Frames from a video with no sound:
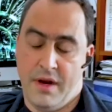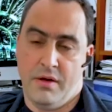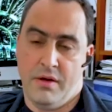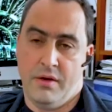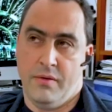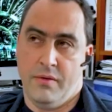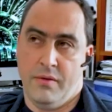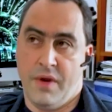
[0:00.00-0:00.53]
a
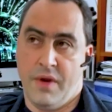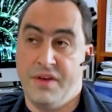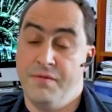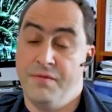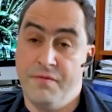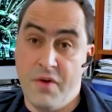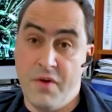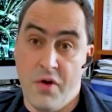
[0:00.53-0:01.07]

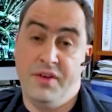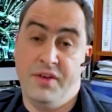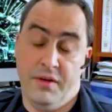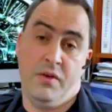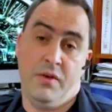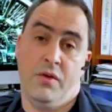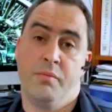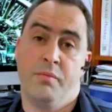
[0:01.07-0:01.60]
very
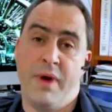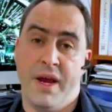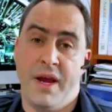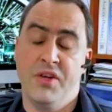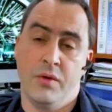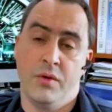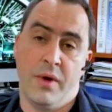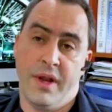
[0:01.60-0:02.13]
difficult
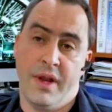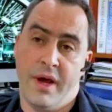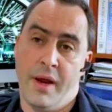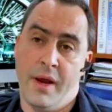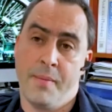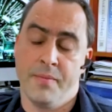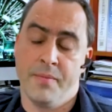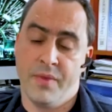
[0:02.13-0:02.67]
patient one day.
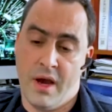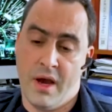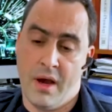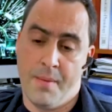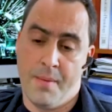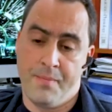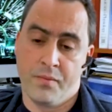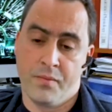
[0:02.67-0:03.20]

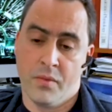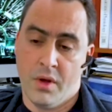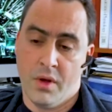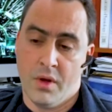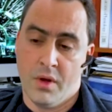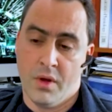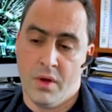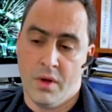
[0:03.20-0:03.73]

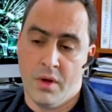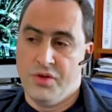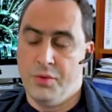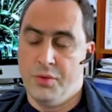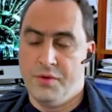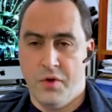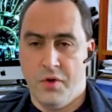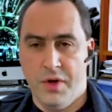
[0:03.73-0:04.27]
She
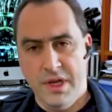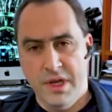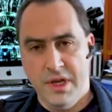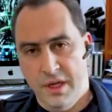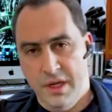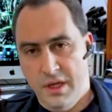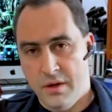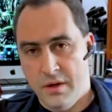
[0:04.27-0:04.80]
was very
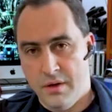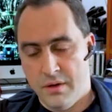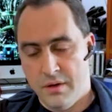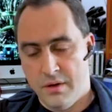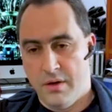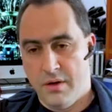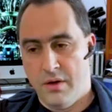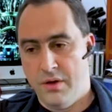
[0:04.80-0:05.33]
needy.
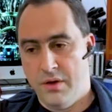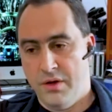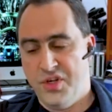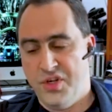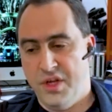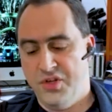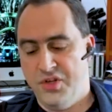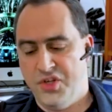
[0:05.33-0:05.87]

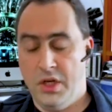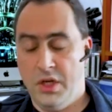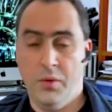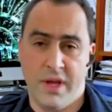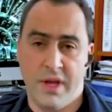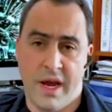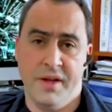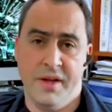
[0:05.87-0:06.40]
She had a
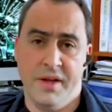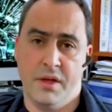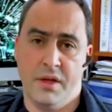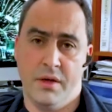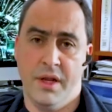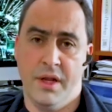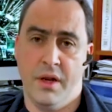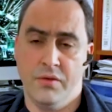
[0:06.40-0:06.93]
genuine case that
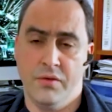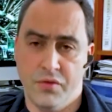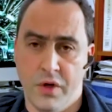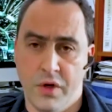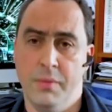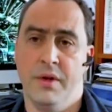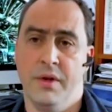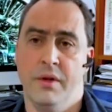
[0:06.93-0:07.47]
needed
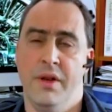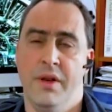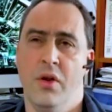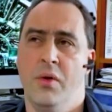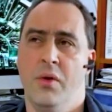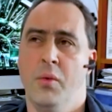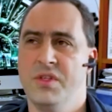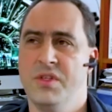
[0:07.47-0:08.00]
treatment.
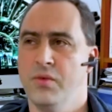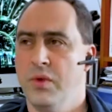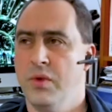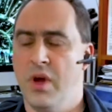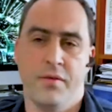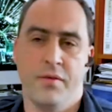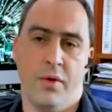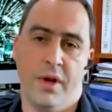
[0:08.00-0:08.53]
Now, wasn't
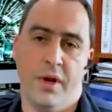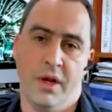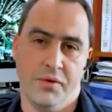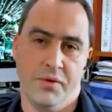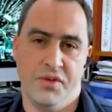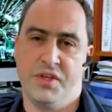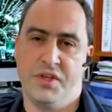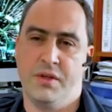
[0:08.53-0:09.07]
life-threatening. It
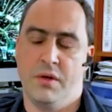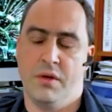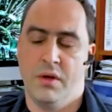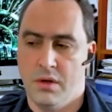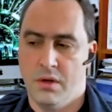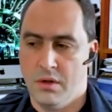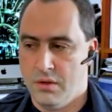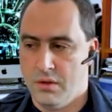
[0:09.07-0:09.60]
was just
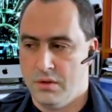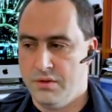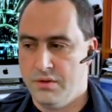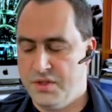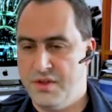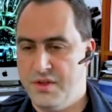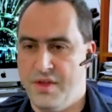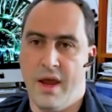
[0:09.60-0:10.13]

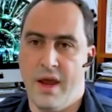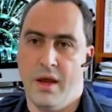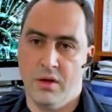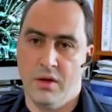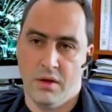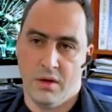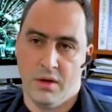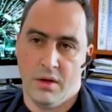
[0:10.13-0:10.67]
there.
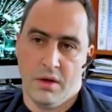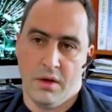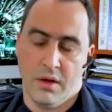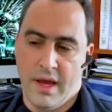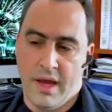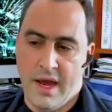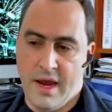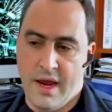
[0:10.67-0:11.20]

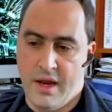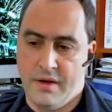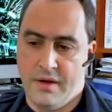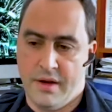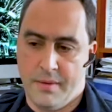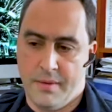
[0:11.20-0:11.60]
And